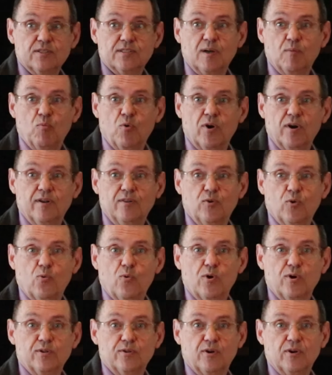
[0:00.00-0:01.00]
somewhere in the
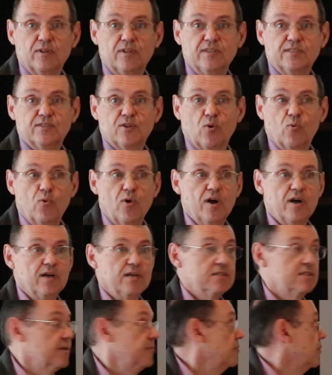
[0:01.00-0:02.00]
world, or at least there
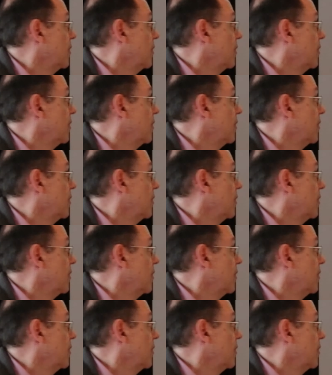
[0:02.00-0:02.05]
was.